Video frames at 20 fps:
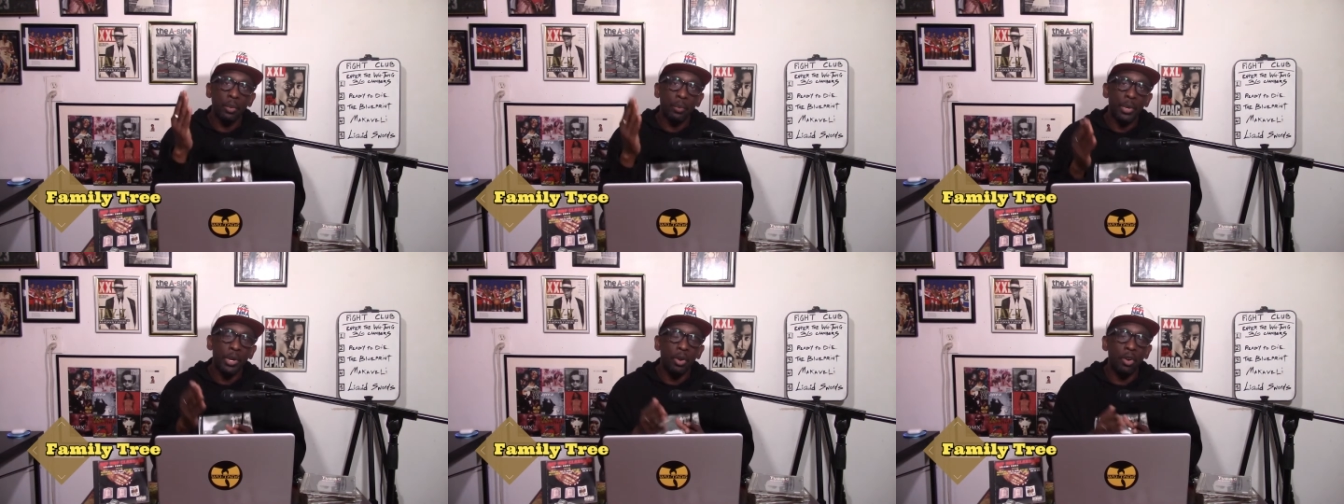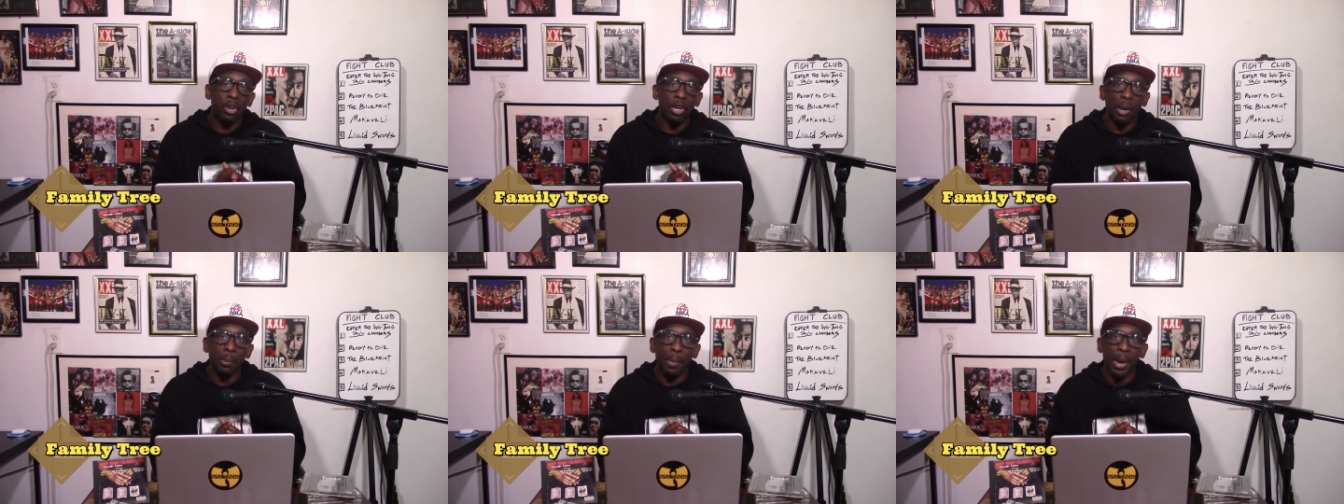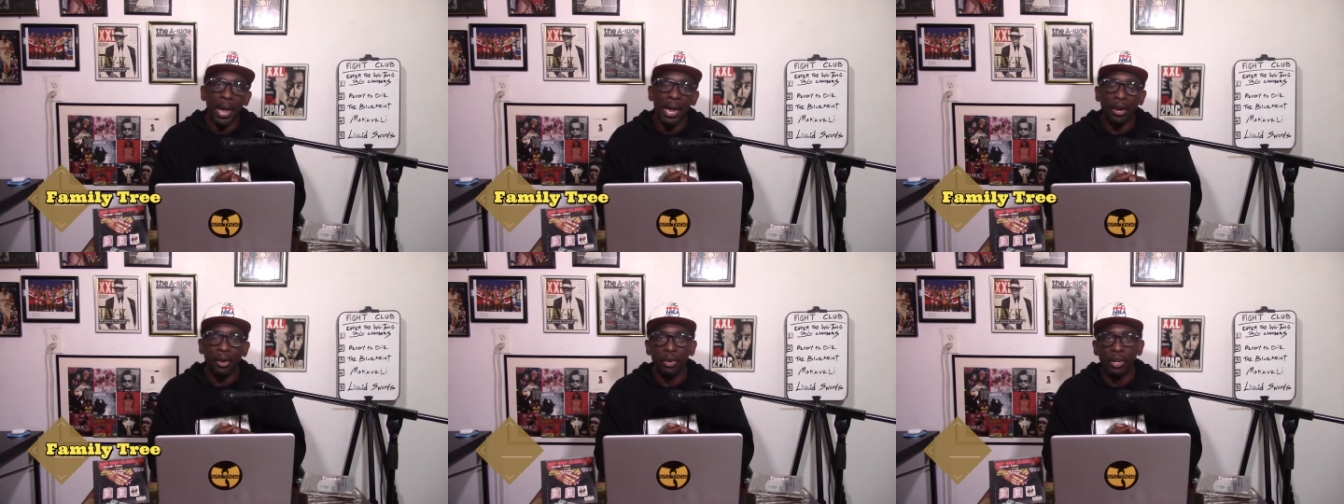We're going to come
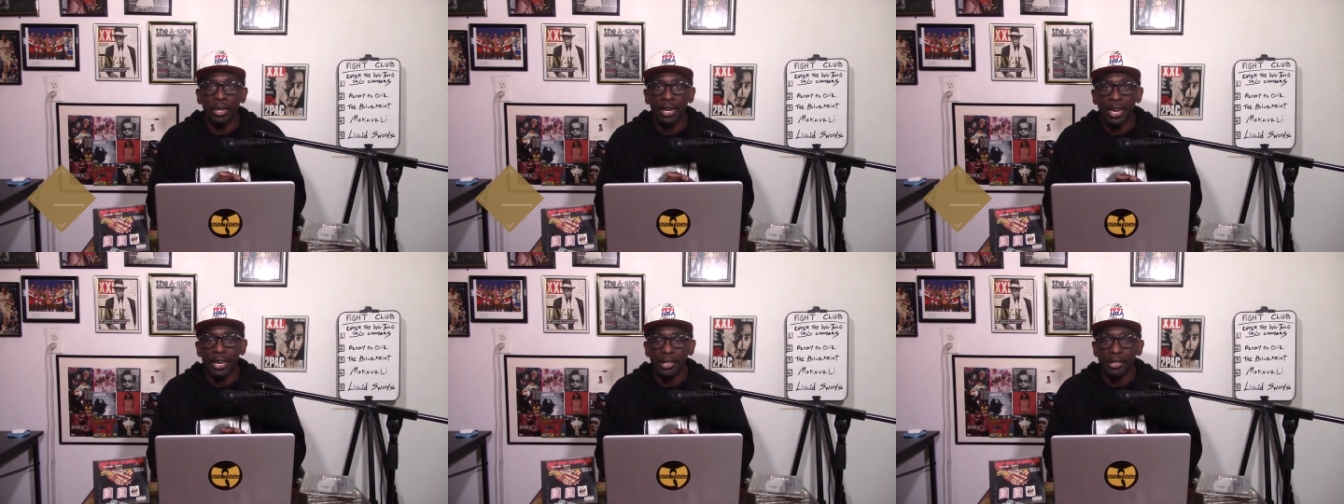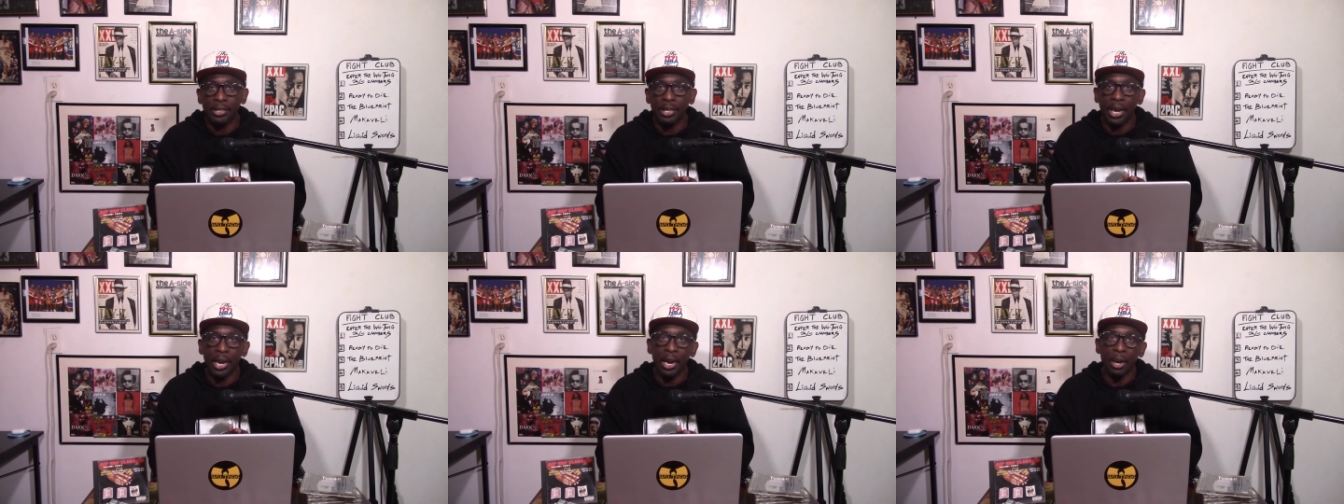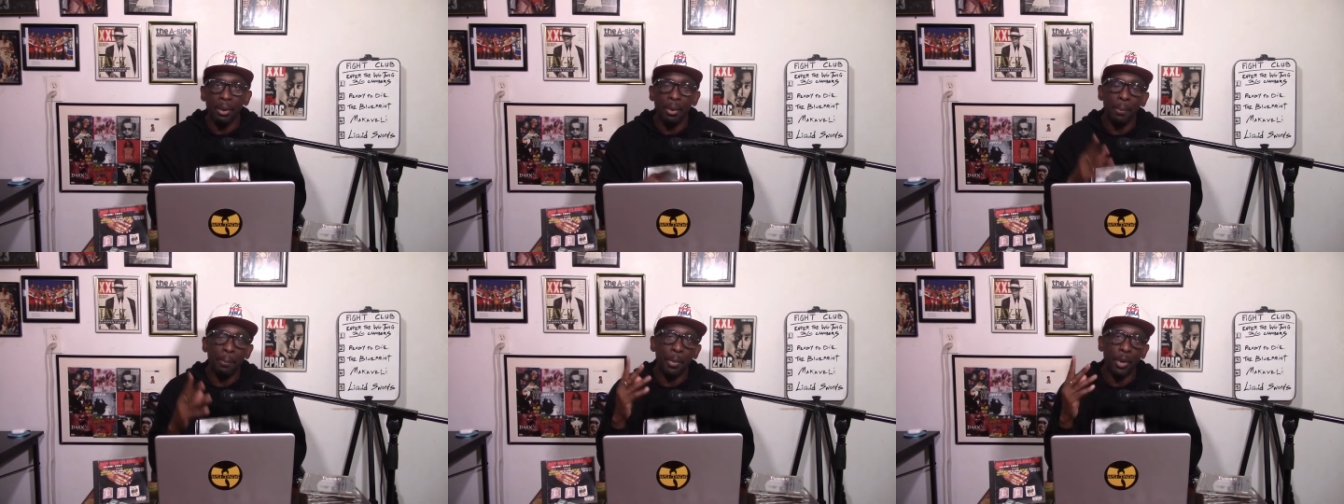back on the next
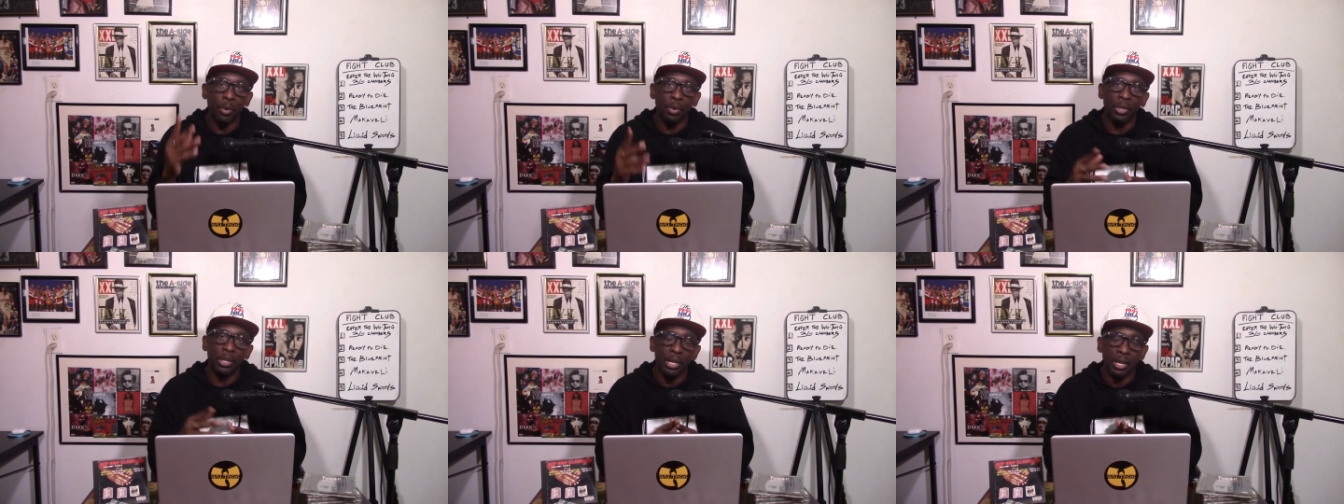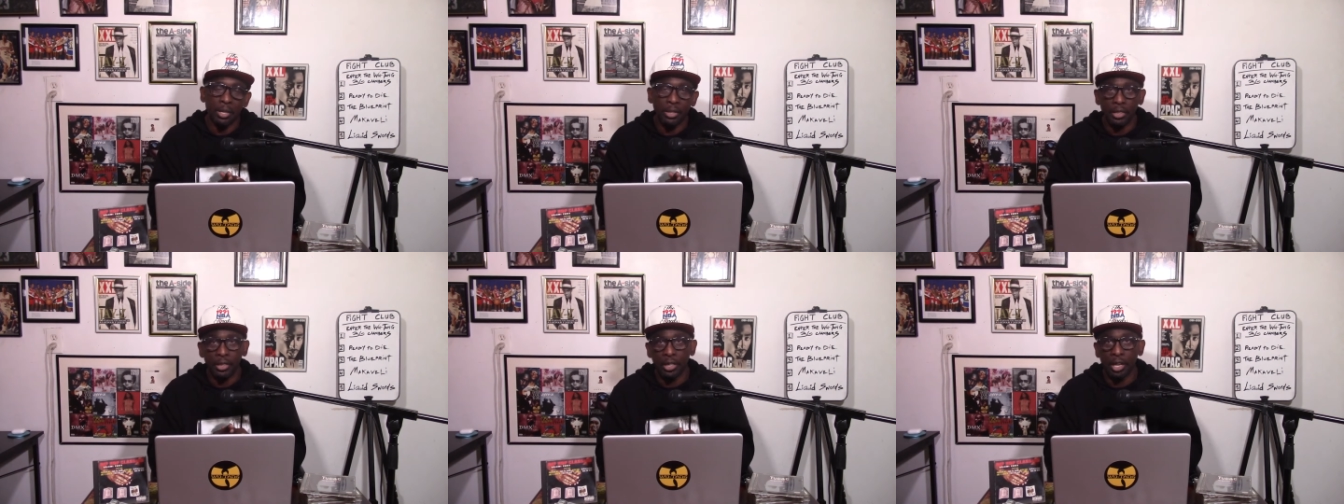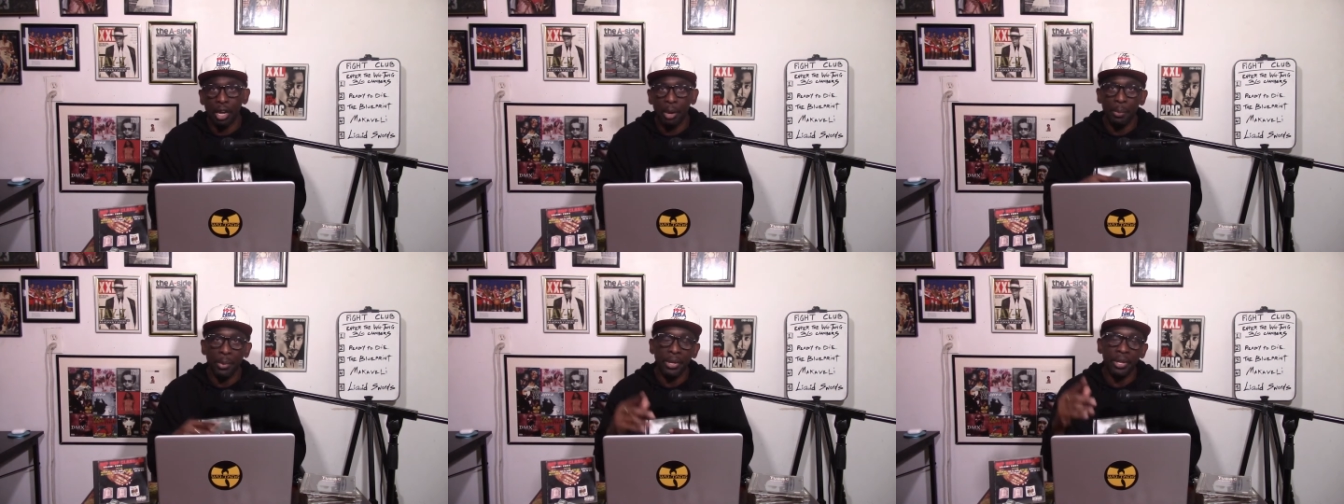side. Bone Thugs and
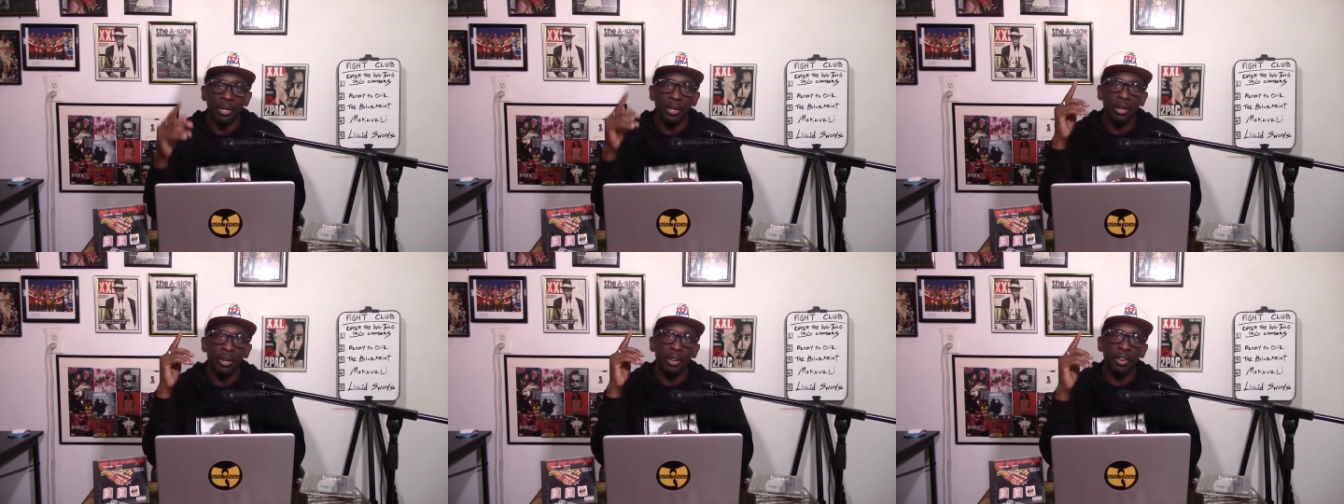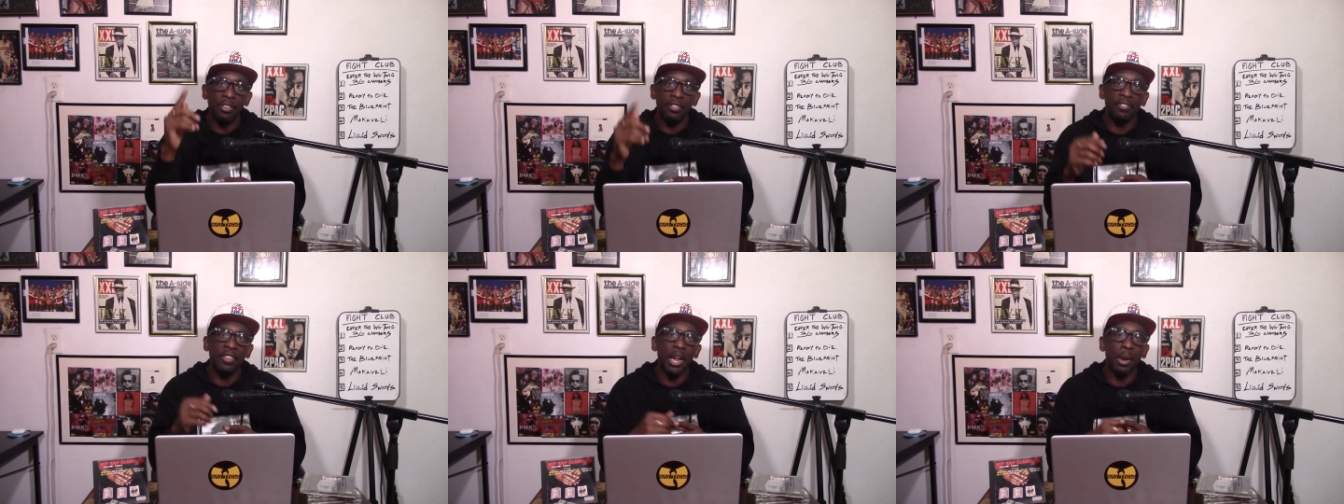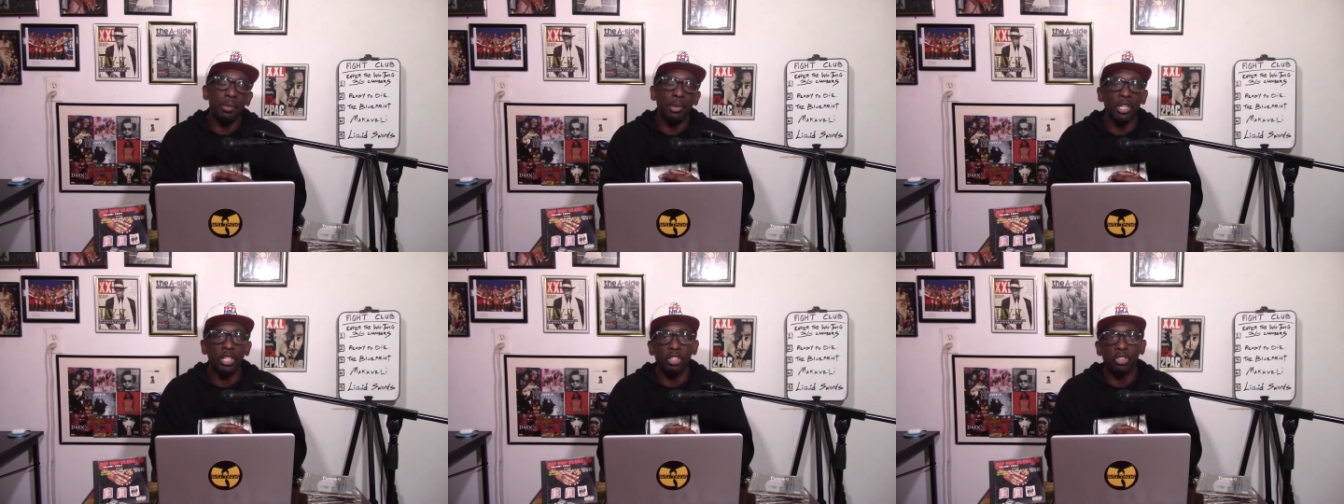Harmony,
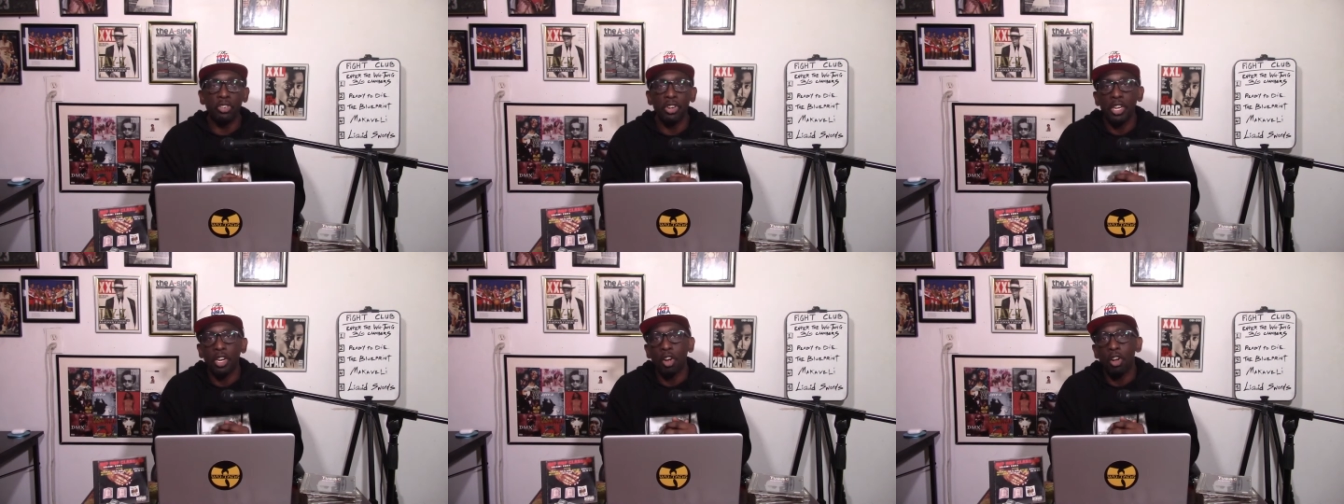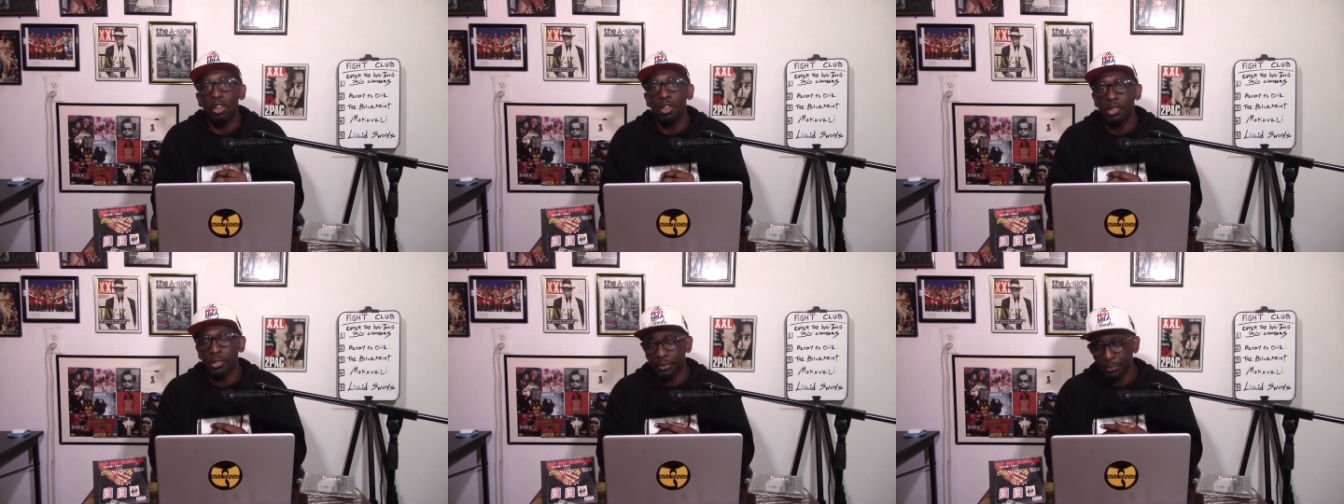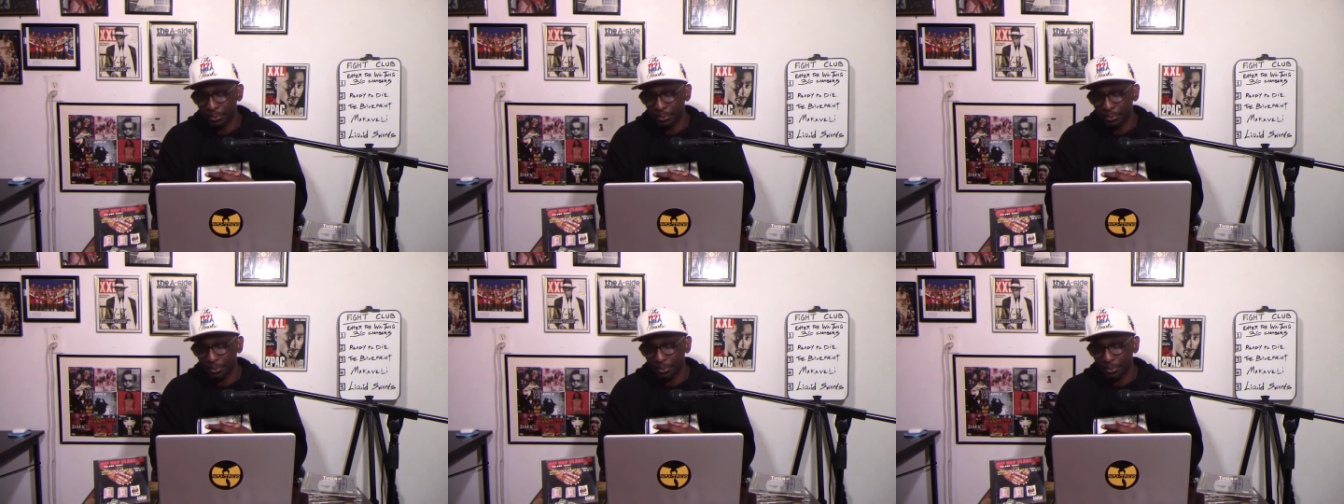family tree, y'all.